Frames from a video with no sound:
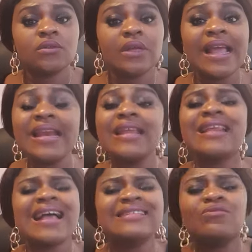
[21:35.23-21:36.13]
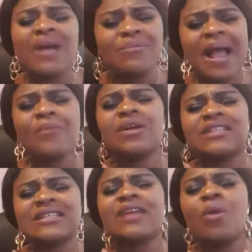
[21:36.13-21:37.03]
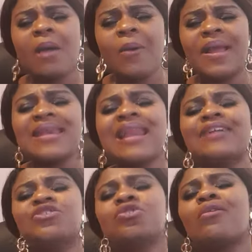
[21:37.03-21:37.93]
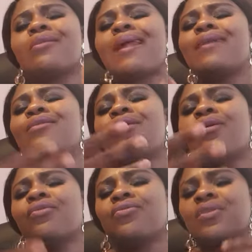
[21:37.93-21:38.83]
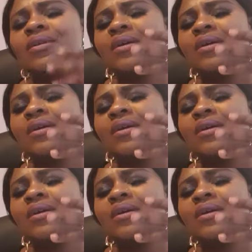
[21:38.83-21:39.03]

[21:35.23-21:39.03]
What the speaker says: What is the normal way? Natural love.